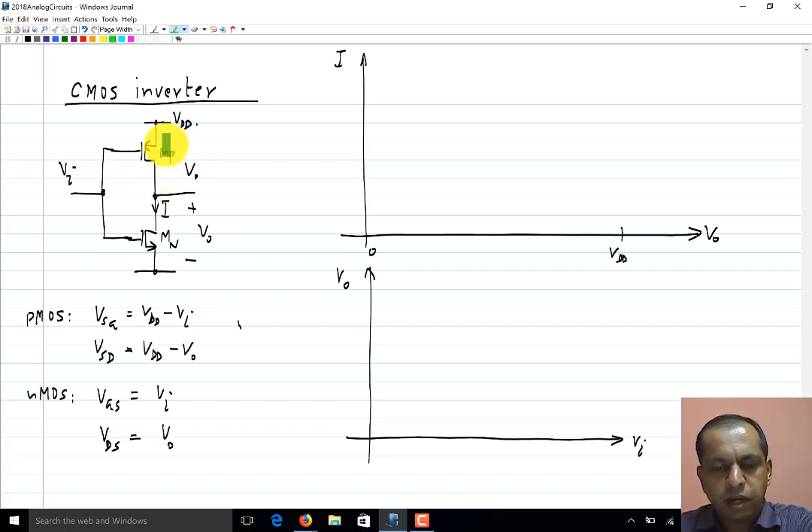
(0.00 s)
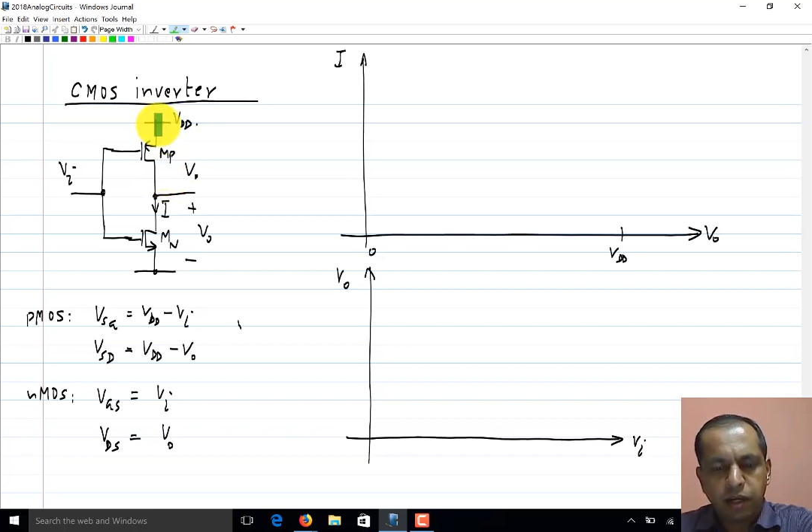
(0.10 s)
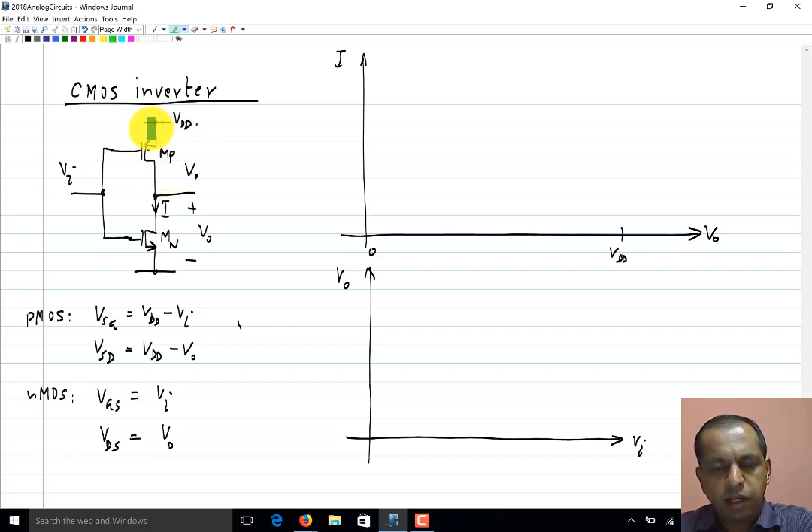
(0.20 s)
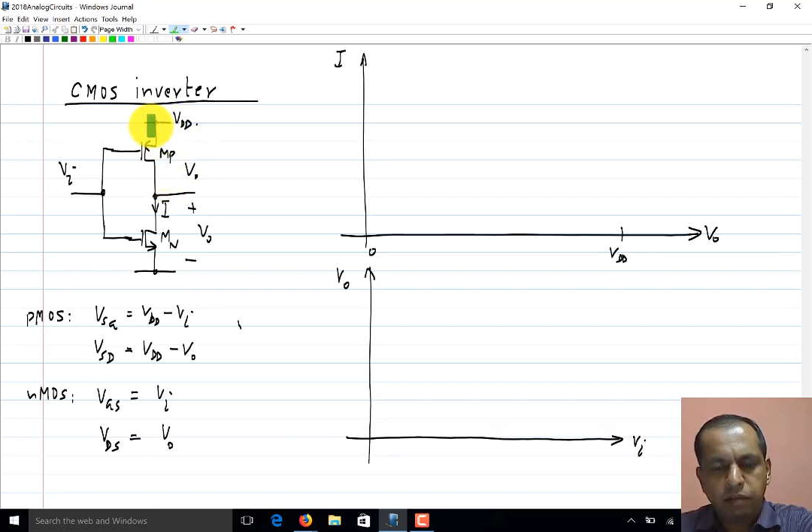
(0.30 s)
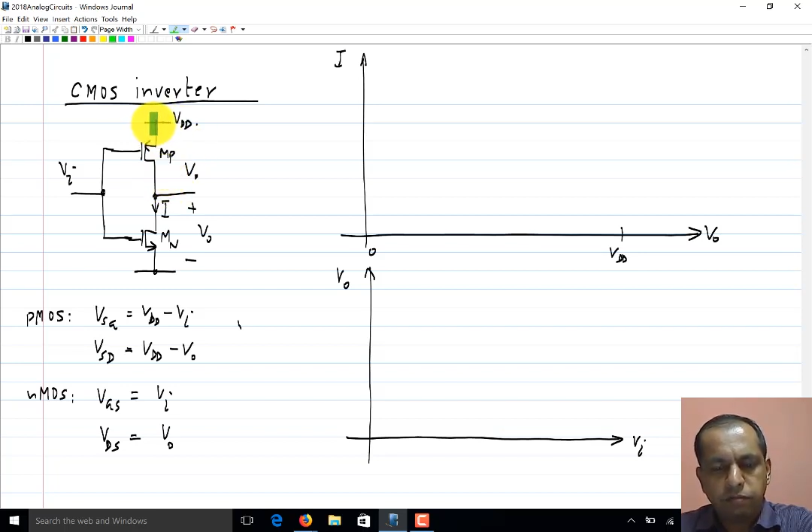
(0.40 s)

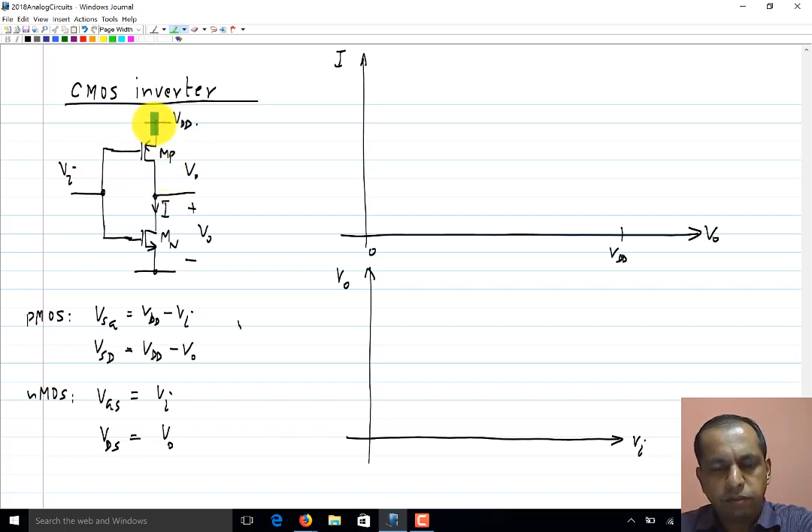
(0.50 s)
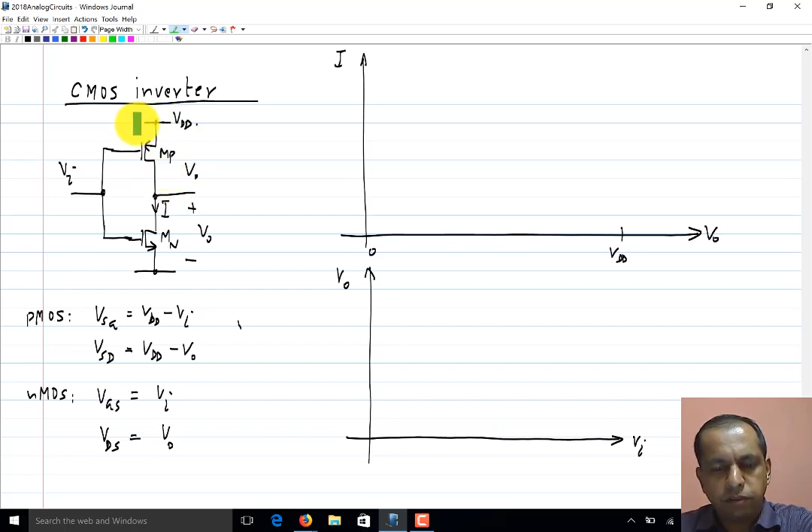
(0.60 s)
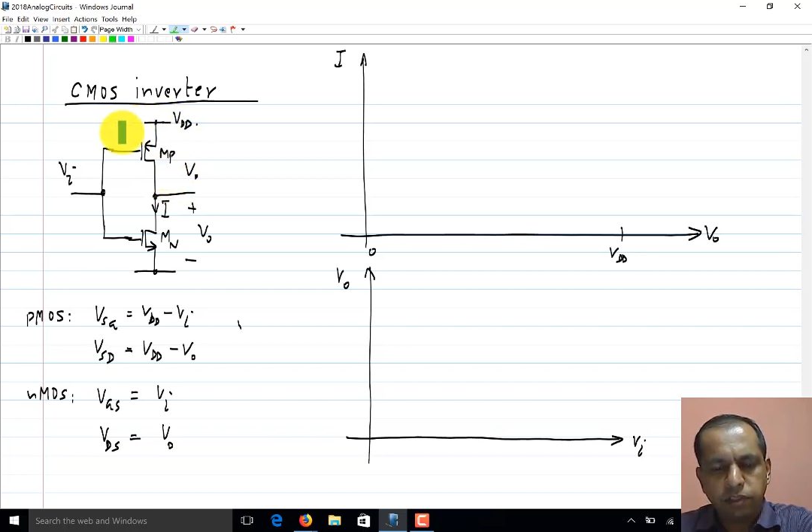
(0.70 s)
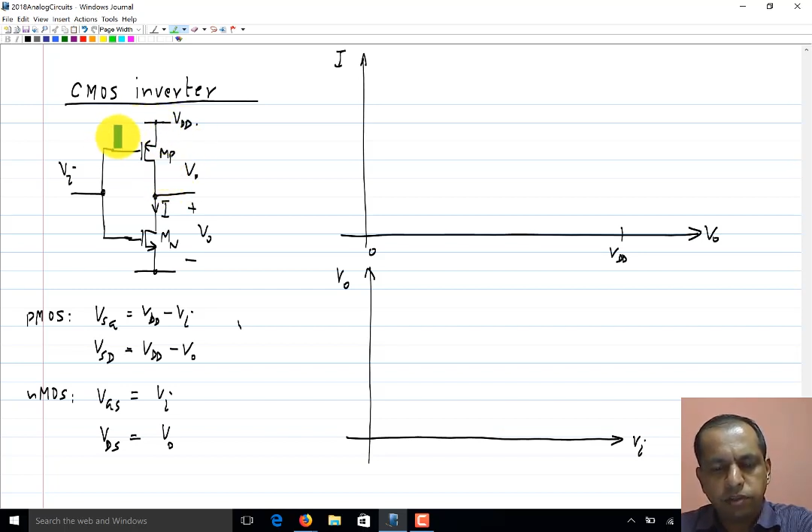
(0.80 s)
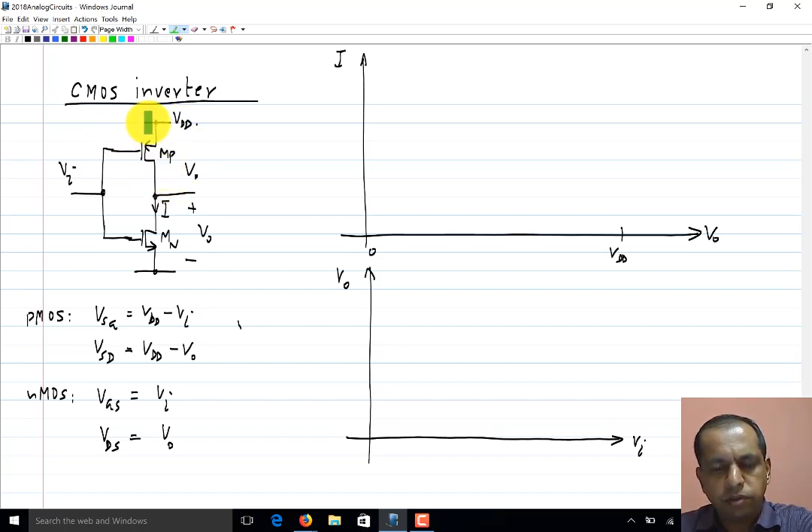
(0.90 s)
And again,
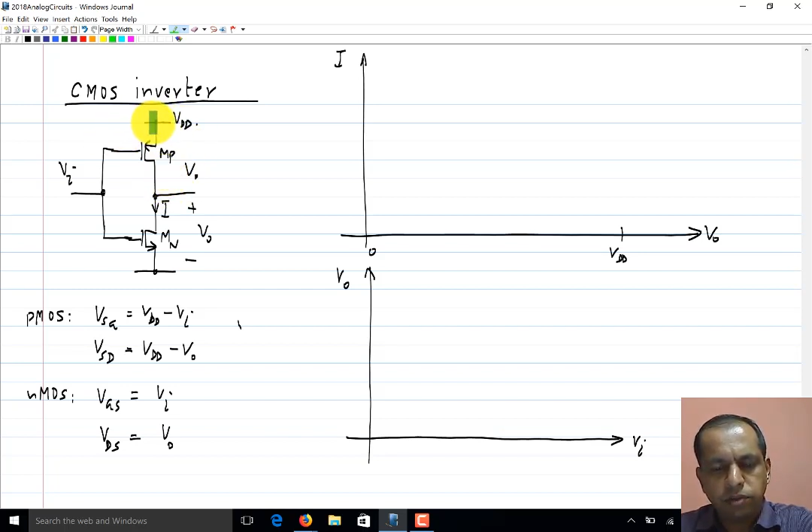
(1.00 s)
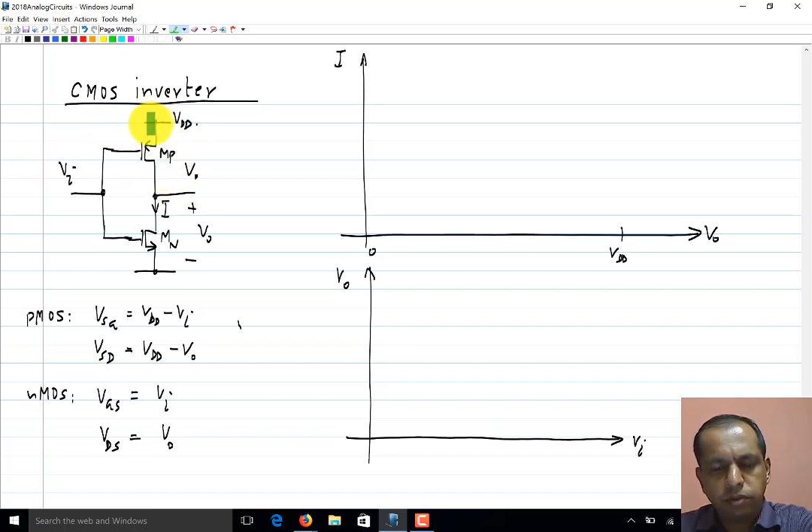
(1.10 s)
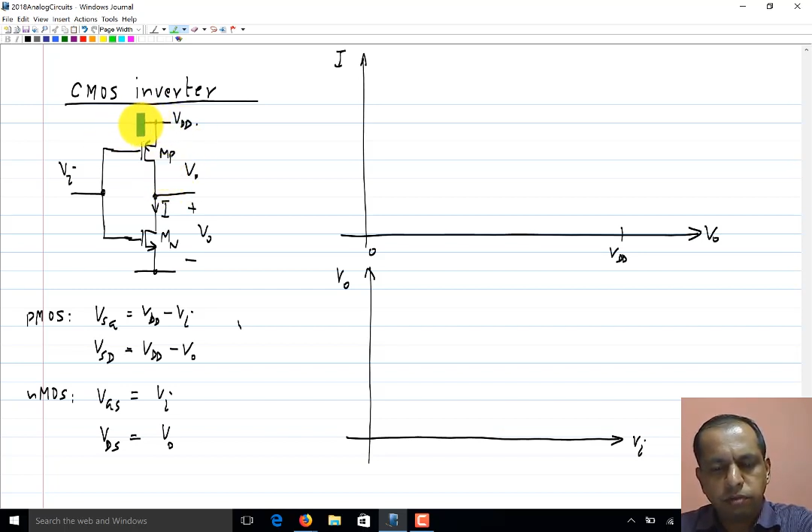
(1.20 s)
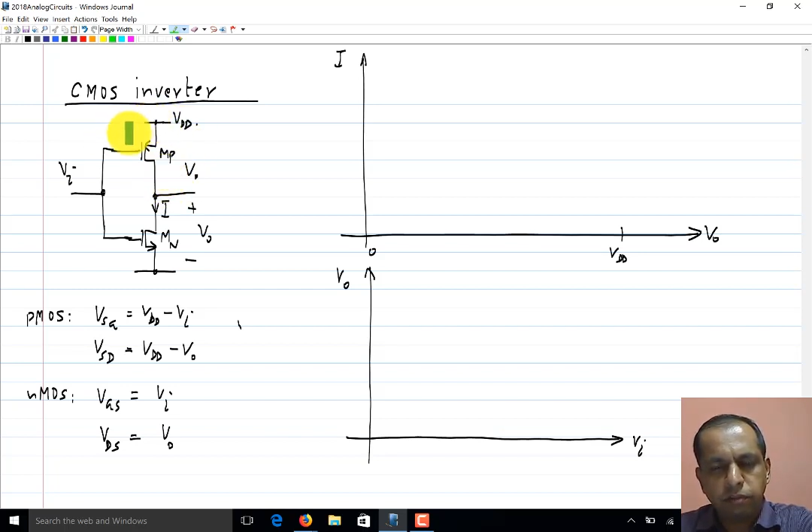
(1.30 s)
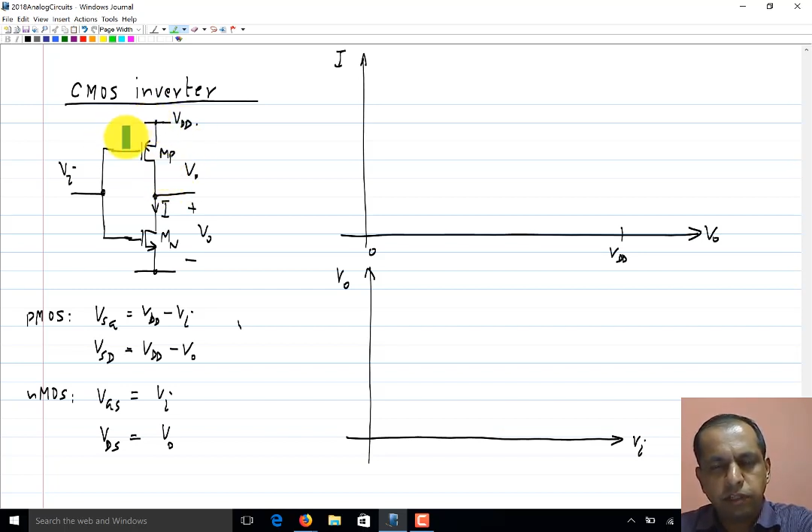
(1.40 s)
for this also,